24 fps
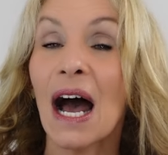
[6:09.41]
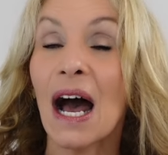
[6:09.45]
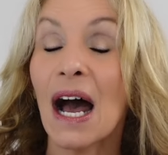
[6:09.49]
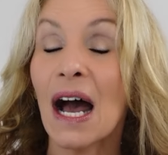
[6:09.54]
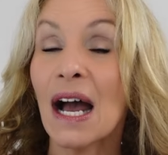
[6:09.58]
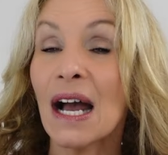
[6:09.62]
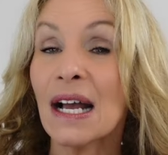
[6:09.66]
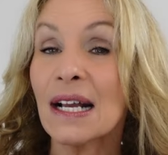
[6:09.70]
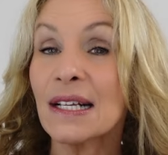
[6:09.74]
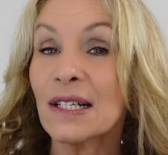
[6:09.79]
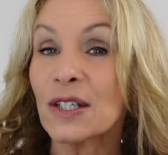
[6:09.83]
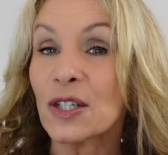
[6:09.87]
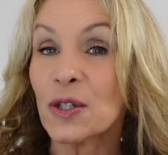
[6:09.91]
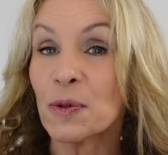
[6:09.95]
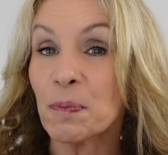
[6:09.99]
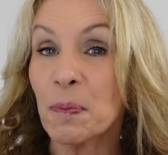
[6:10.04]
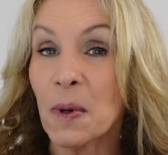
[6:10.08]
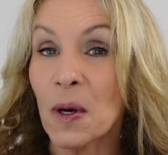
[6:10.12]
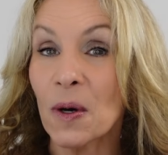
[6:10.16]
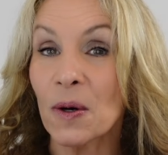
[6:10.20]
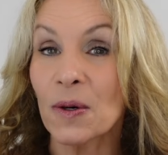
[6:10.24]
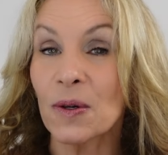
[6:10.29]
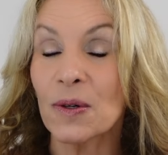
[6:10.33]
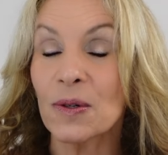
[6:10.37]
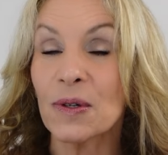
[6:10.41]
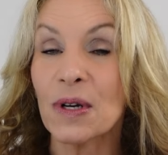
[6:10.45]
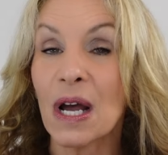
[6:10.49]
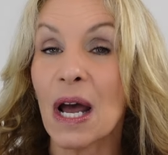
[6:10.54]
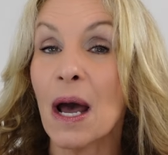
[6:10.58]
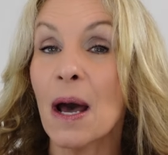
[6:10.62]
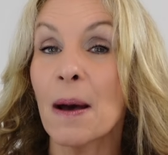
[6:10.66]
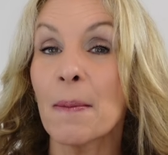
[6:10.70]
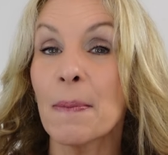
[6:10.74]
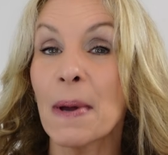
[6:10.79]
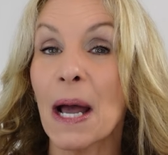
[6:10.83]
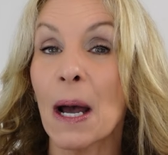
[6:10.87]
I spoke
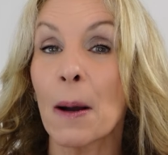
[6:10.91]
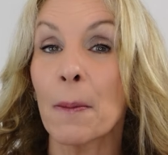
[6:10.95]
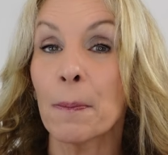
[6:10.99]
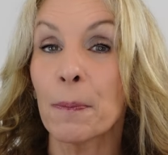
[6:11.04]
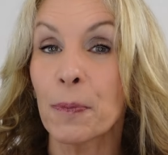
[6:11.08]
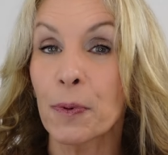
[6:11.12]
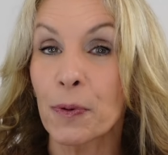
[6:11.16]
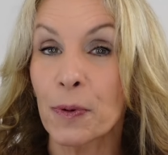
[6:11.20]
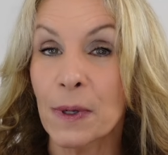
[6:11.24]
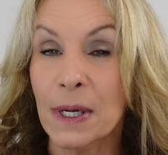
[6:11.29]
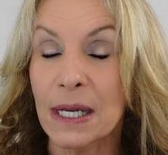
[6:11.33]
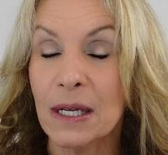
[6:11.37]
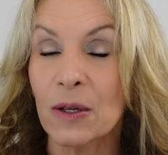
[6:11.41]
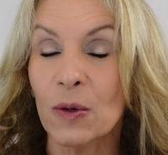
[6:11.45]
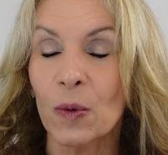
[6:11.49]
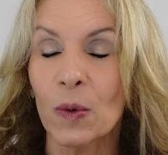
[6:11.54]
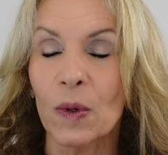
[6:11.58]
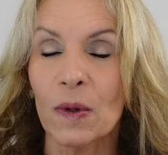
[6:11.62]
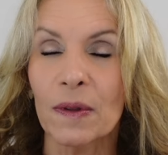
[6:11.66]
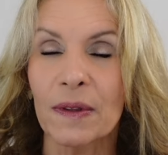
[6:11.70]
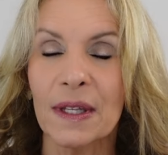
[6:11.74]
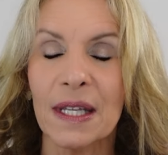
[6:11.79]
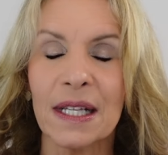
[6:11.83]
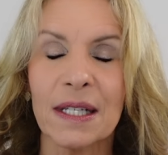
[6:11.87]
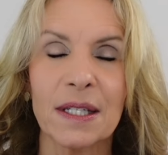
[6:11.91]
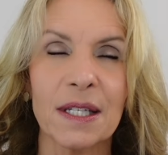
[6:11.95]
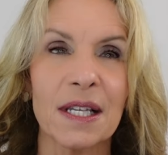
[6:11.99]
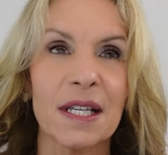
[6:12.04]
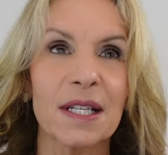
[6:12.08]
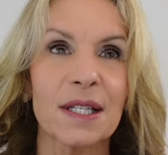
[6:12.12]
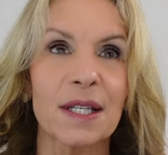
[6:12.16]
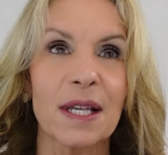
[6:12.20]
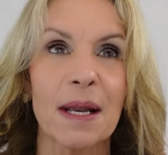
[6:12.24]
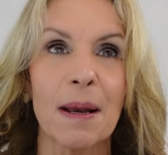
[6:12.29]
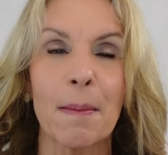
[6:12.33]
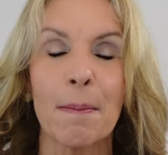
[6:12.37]
about Prequel. This
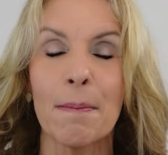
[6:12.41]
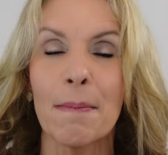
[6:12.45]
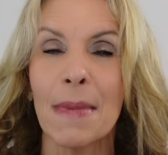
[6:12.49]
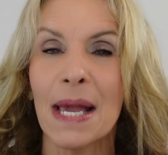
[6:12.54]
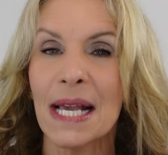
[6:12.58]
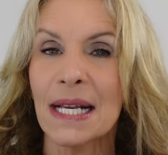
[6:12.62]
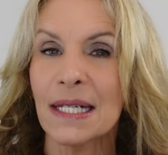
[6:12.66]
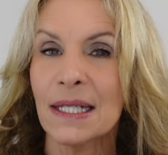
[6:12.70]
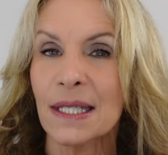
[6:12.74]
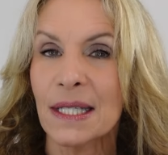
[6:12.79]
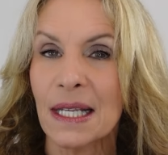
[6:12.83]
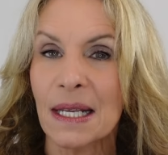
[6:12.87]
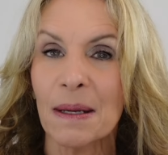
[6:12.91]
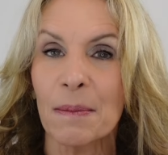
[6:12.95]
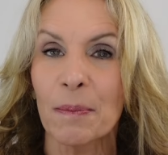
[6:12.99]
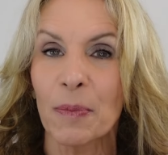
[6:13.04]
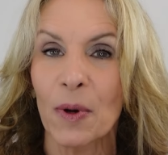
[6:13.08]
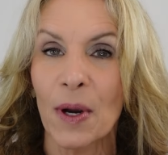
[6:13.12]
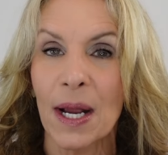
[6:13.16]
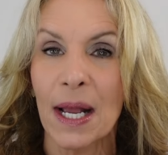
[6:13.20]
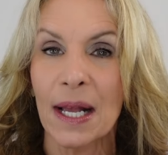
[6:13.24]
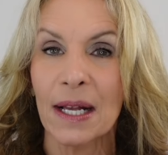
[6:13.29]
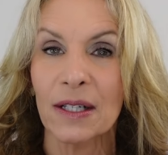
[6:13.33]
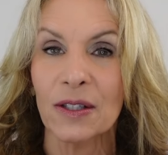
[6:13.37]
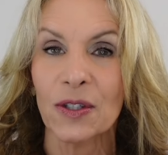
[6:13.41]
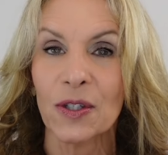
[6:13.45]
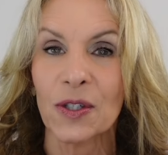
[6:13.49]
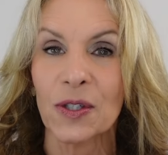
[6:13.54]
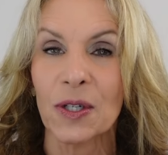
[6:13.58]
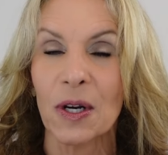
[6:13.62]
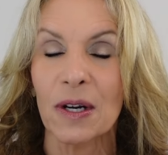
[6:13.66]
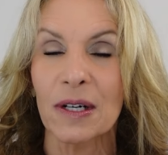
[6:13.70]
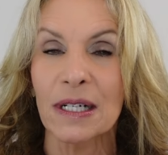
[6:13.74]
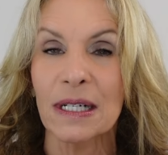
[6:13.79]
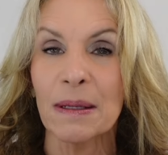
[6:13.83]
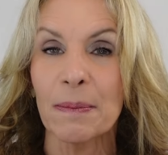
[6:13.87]
is an amazing brand
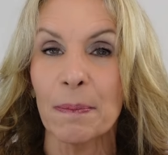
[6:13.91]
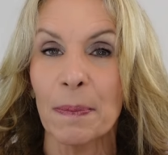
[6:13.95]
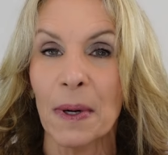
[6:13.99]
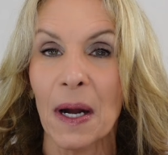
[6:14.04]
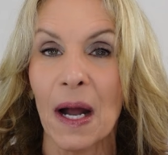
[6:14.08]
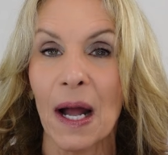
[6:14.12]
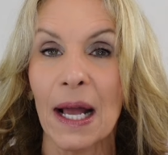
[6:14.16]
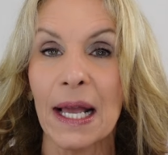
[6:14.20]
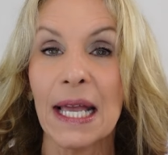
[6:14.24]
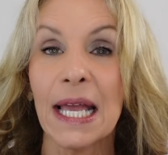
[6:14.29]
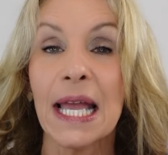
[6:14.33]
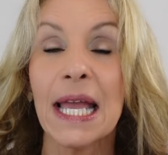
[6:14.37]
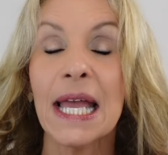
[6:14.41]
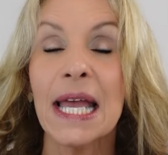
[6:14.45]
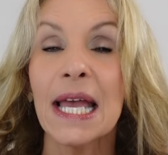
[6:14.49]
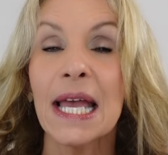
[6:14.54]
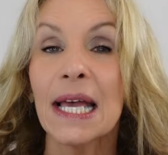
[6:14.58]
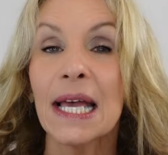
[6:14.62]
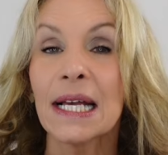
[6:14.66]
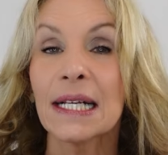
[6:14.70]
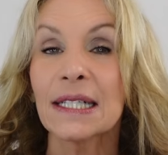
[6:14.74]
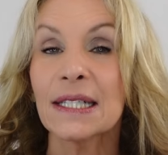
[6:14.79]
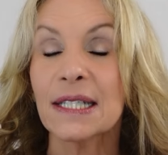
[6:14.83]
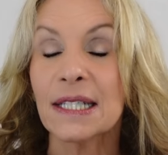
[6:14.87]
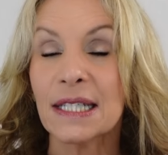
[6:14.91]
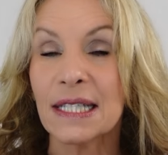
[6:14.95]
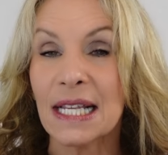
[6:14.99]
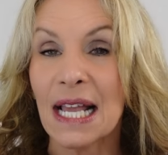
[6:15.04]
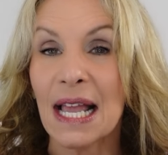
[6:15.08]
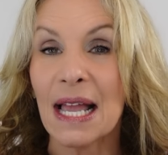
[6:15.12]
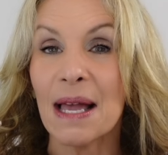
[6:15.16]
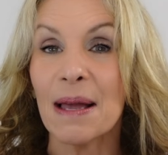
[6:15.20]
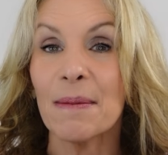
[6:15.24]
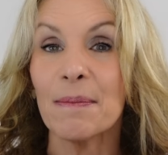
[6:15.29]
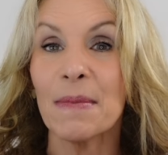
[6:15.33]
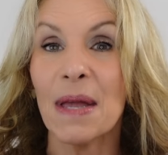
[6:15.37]
started by
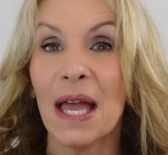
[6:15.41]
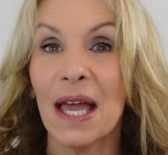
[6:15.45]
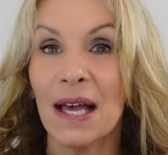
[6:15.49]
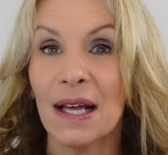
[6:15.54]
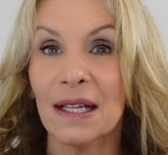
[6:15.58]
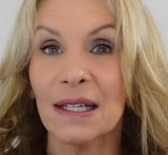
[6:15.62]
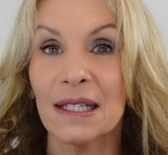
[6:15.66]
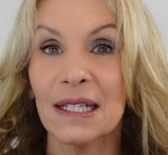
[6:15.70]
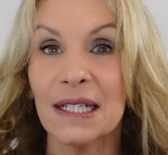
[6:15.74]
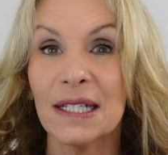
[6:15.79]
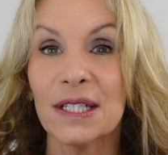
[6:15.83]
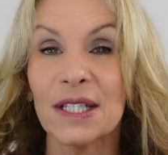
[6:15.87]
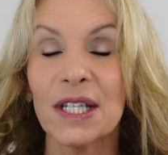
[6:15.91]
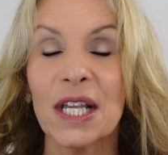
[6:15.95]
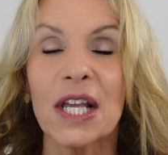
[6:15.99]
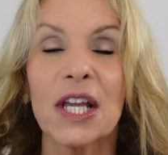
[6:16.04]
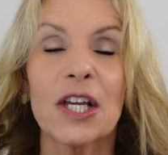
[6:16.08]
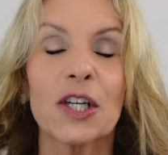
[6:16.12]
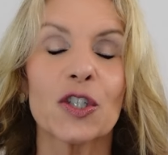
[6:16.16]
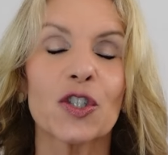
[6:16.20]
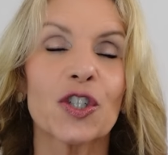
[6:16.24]
Sam Ellis.